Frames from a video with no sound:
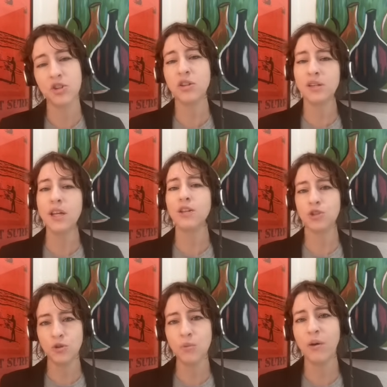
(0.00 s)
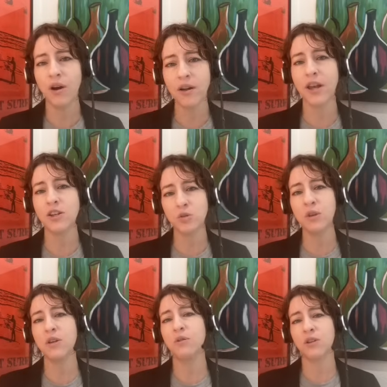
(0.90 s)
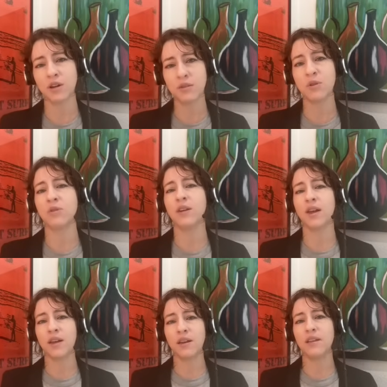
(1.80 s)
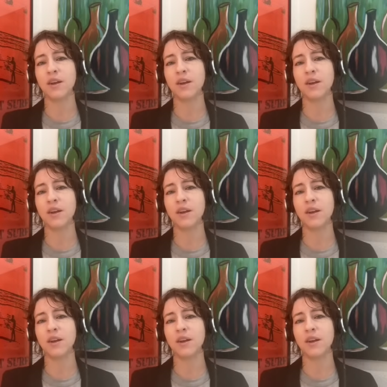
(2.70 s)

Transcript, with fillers: She did a two part HBO documentary a,